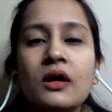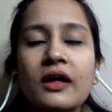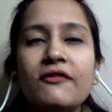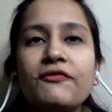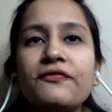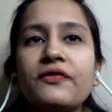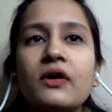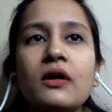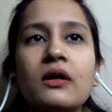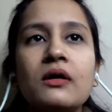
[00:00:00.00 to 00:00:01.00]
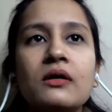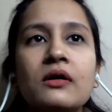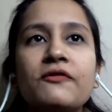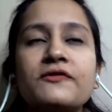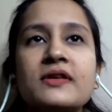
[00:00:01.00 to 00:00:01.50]
If
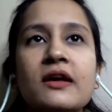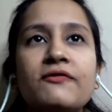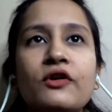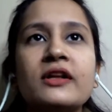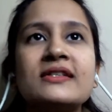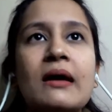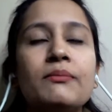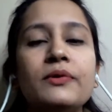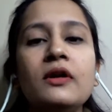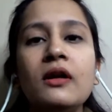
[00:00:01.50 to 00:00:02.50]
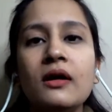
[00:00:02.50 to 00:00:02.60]
say for example,